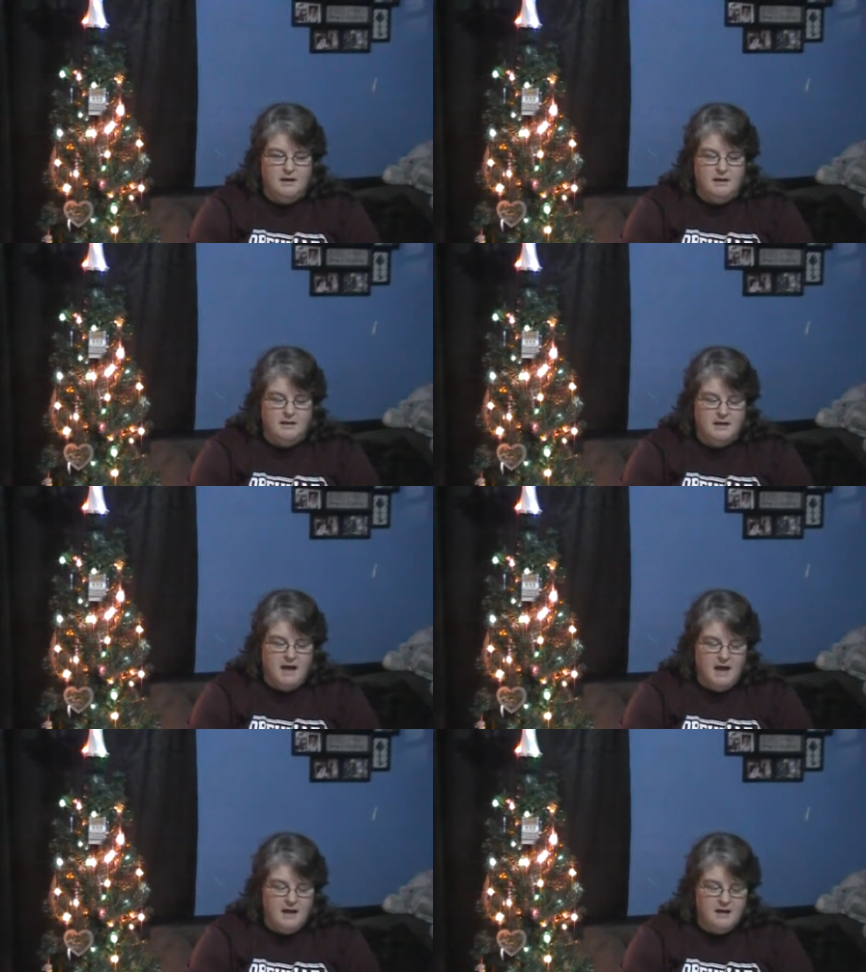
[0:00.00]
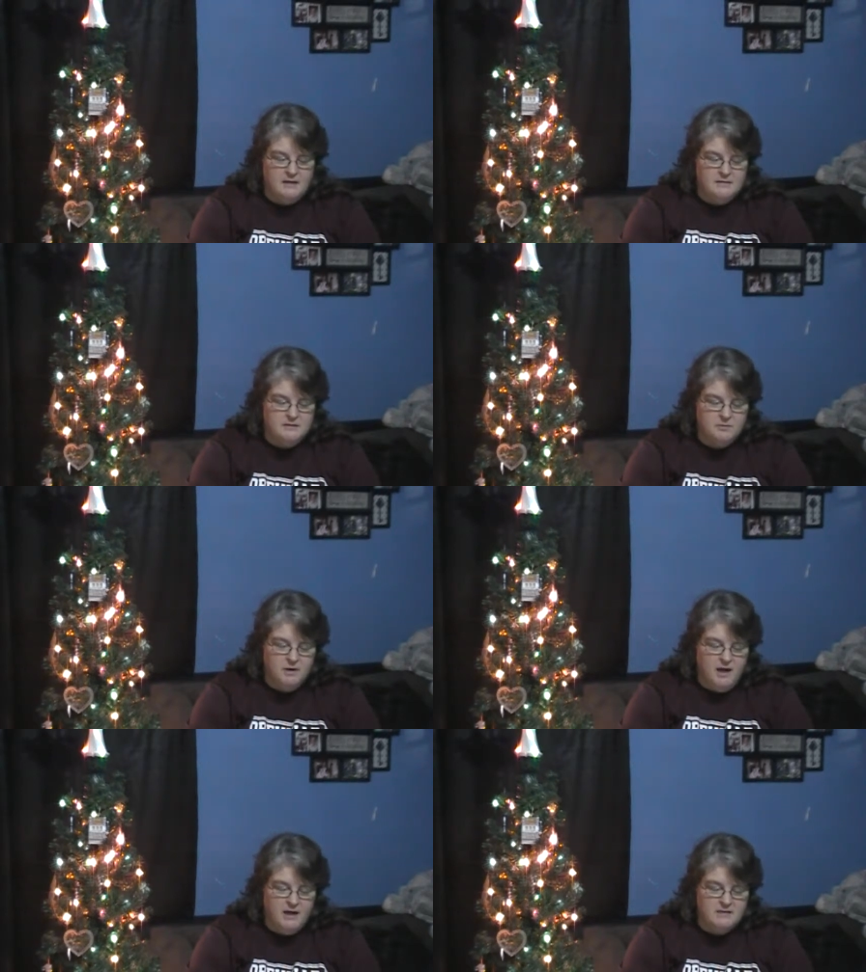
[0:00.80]
the guy, uh, someone
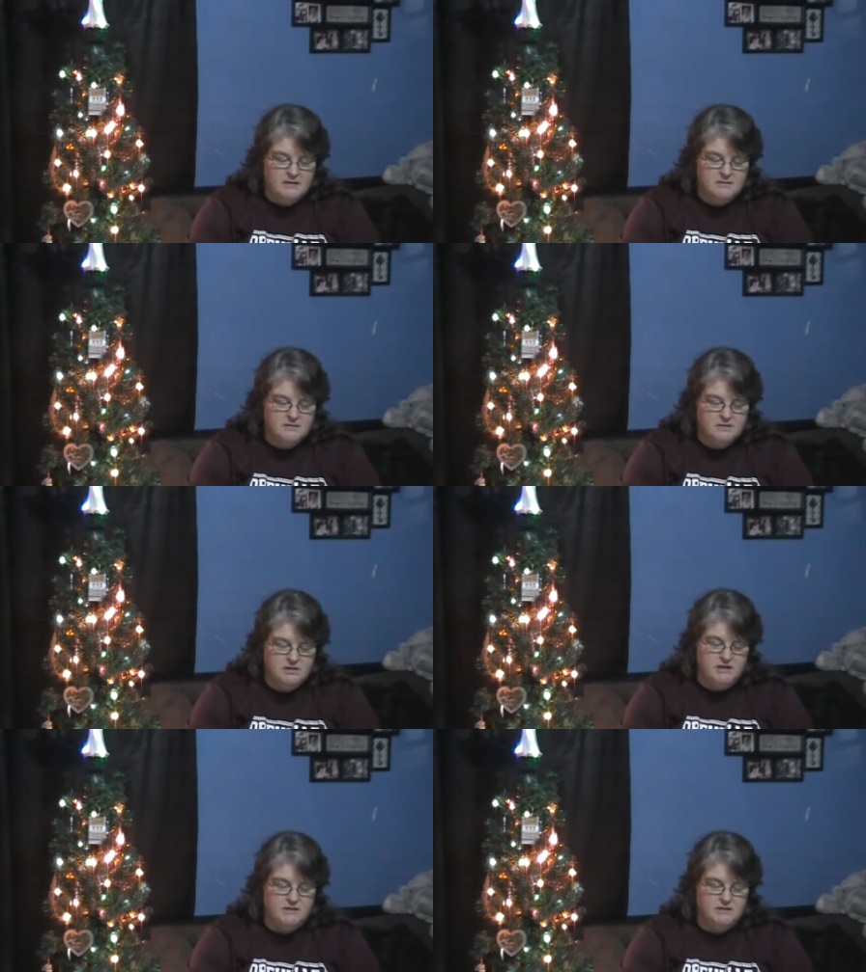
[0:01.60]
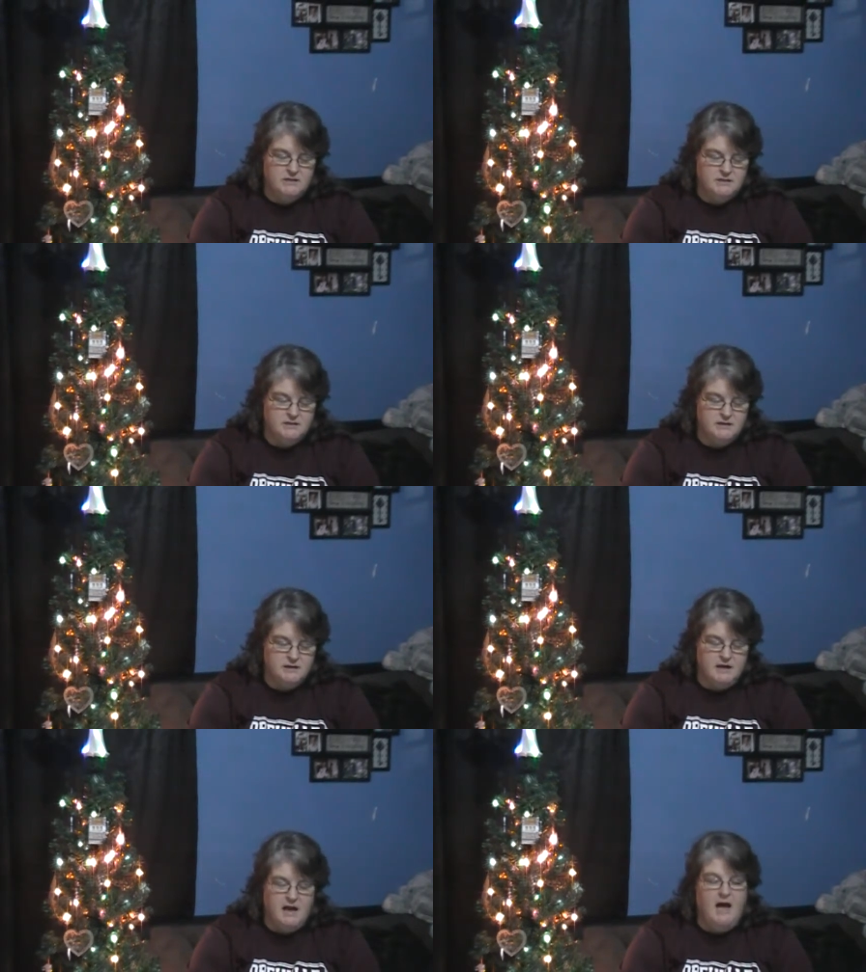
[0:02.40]
asked Jesus,
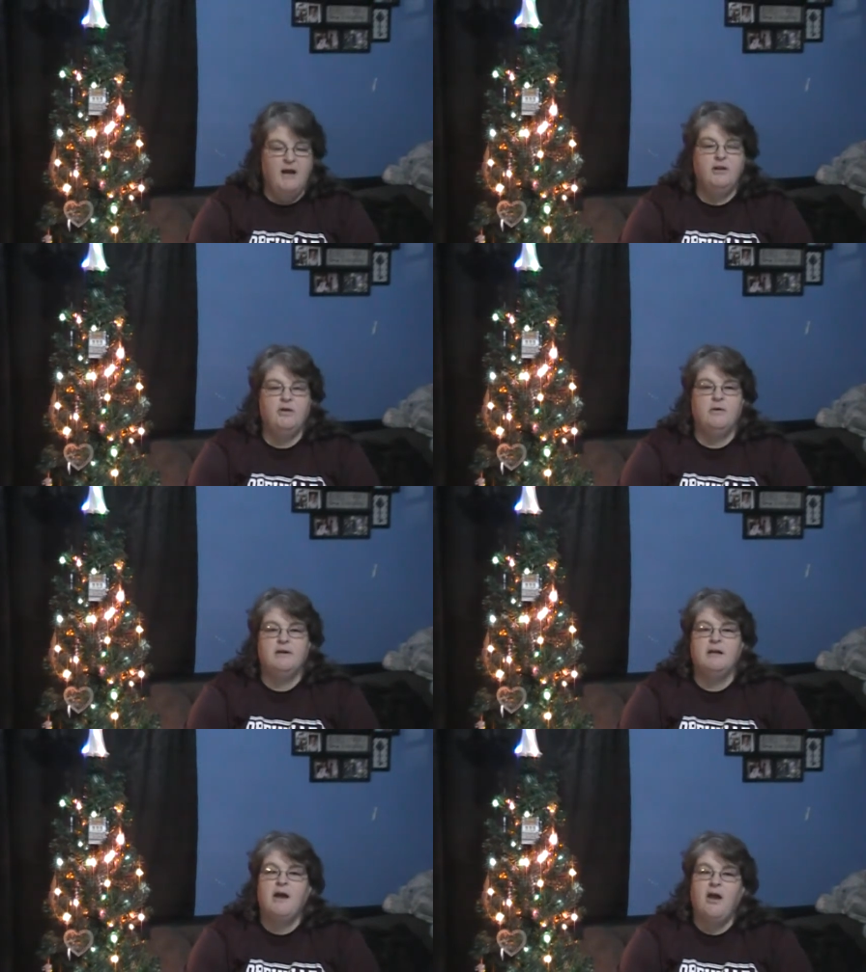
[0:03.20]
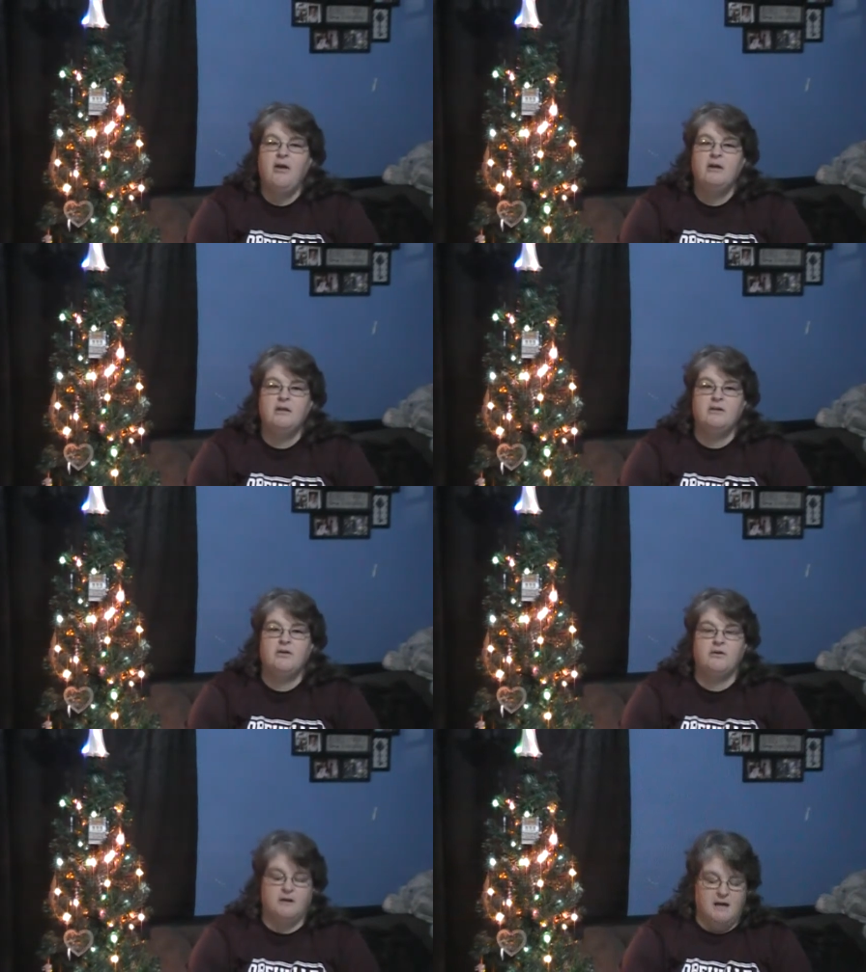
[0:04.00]
how do you inherit
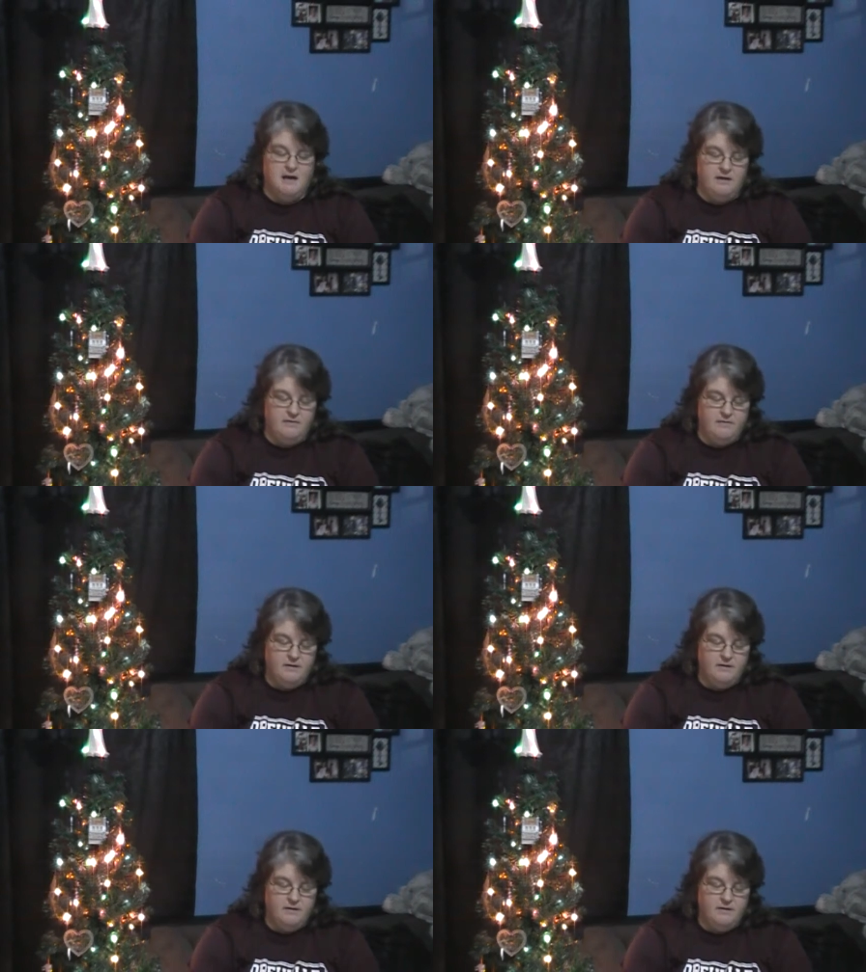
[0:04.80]
eternal life?